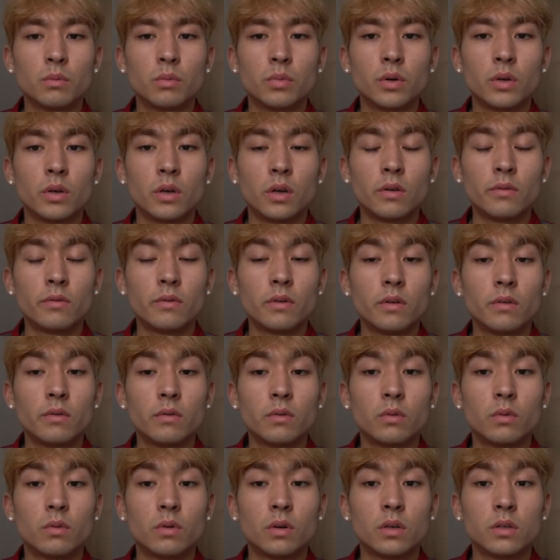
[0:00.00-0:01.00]
But I've
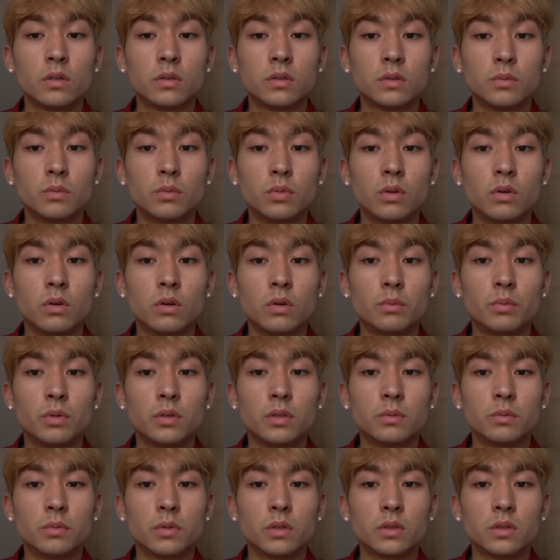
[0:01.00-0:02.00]
never wanted to blow up
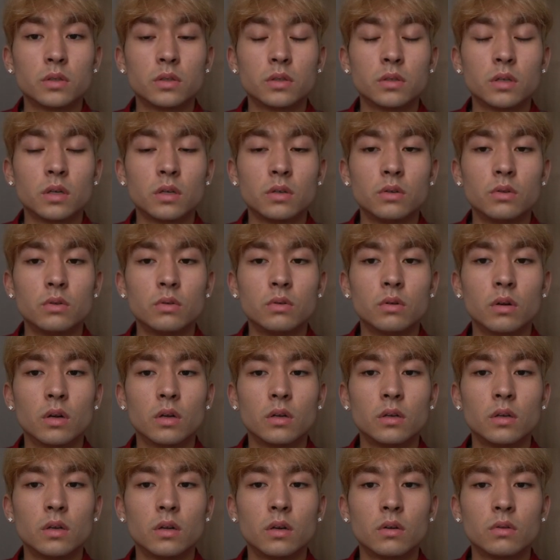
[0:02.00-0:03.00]
as much as I do
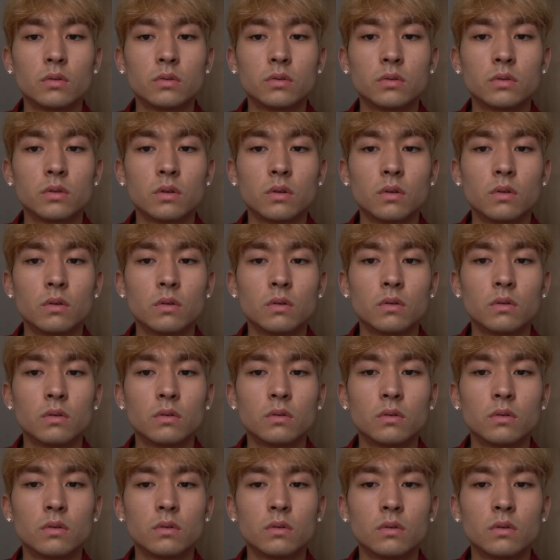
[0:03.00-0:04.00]
right now, so
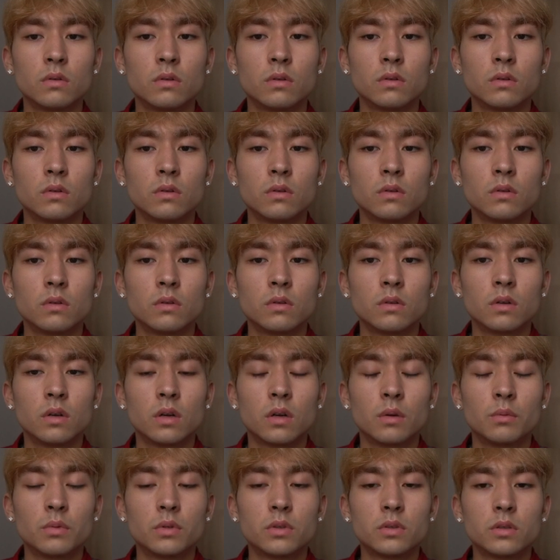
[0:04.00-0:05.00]

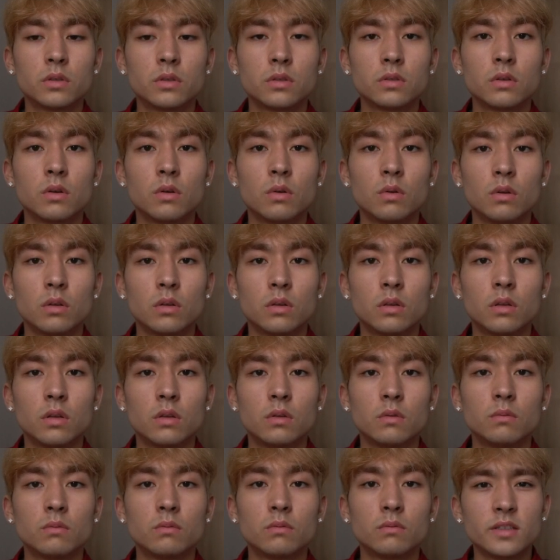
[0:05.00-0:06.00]
I'm gonna just go with
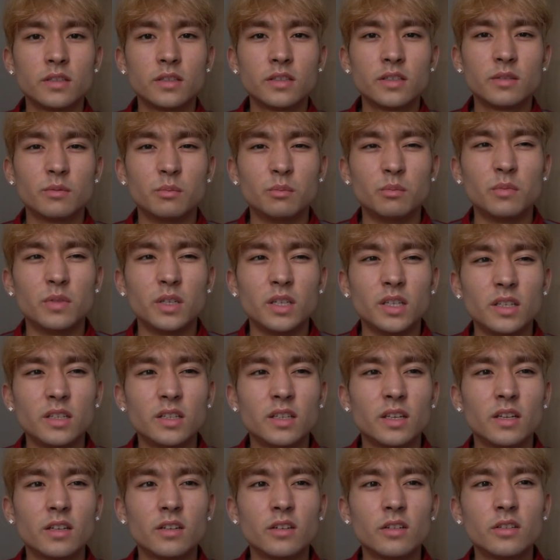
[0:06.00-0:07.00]
it. This
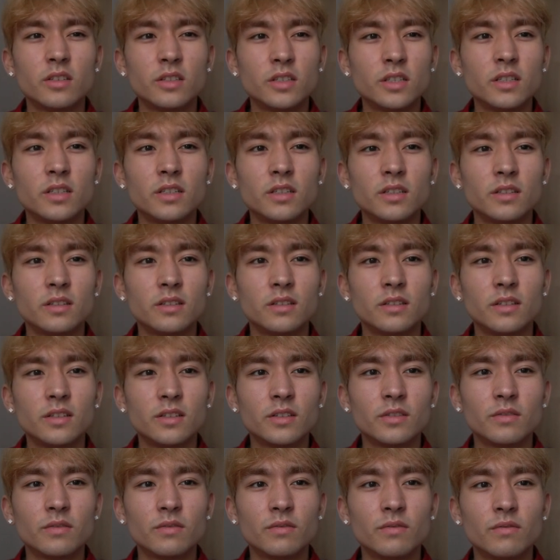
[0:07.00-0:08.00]
mean energy,
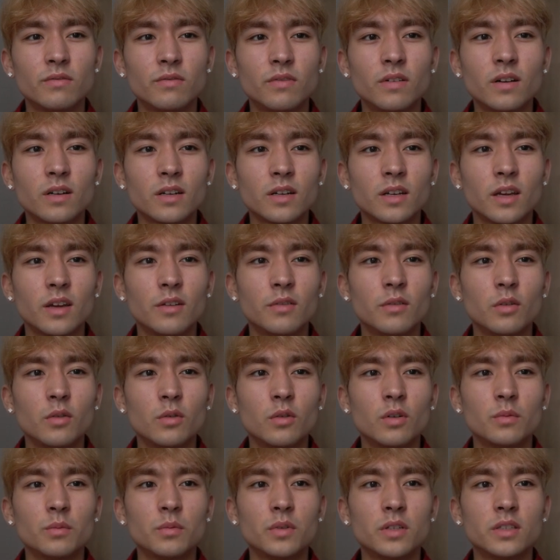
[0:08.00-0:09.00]
this fuck
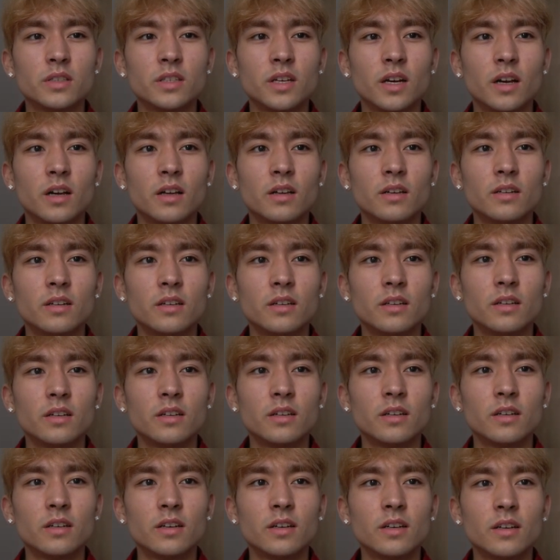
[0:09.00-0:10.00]
everyone mentality,
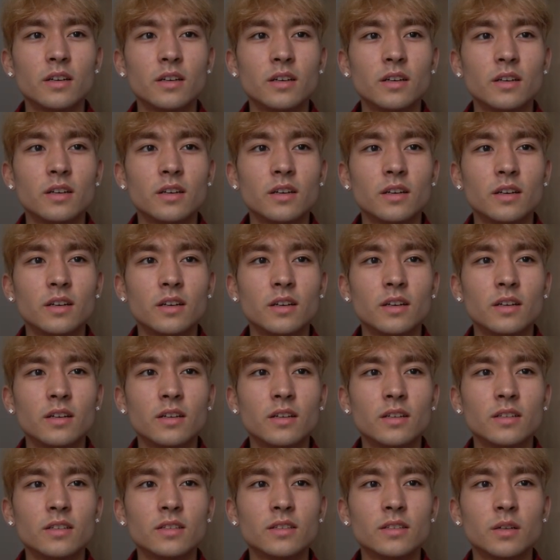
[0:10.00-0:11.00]

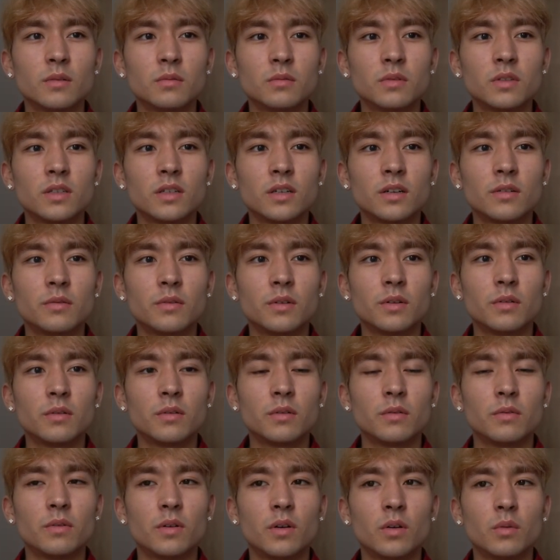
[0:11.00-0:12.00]
is something I've
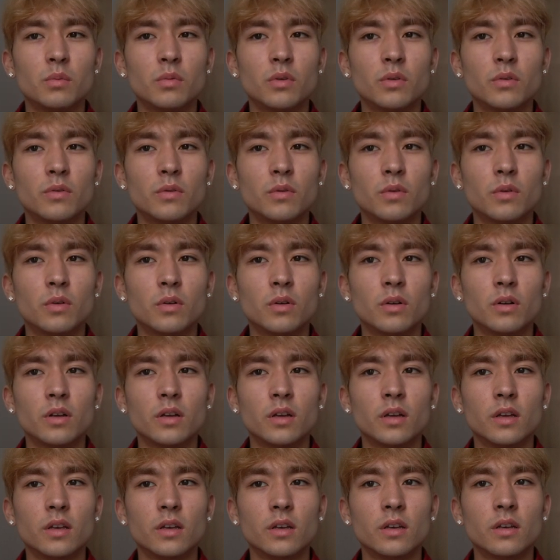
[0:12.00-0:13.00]
never felt before,
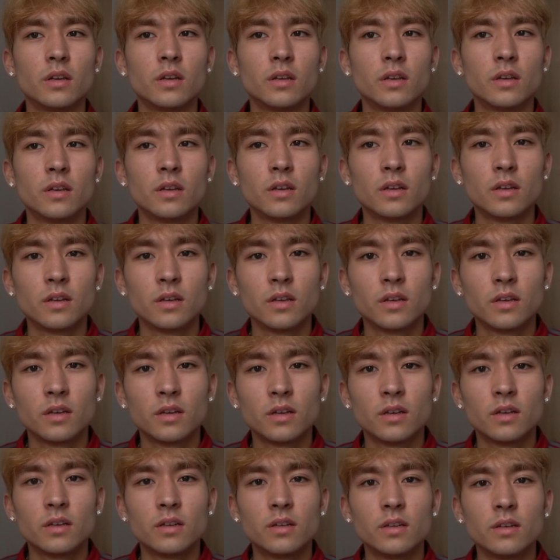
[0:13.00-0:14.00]
and
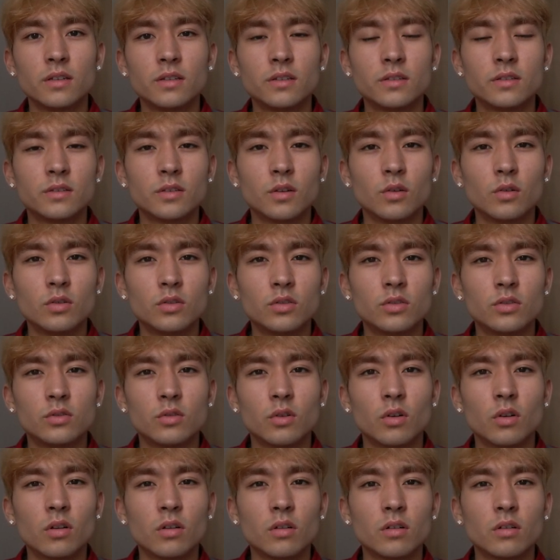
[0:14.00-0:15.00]
it's so
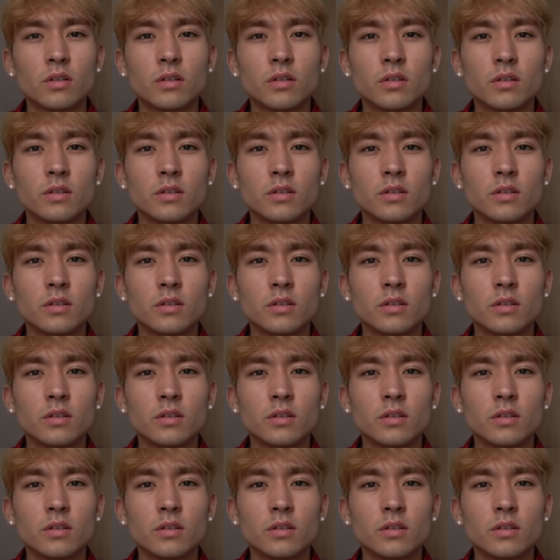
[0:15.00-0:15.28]
strong.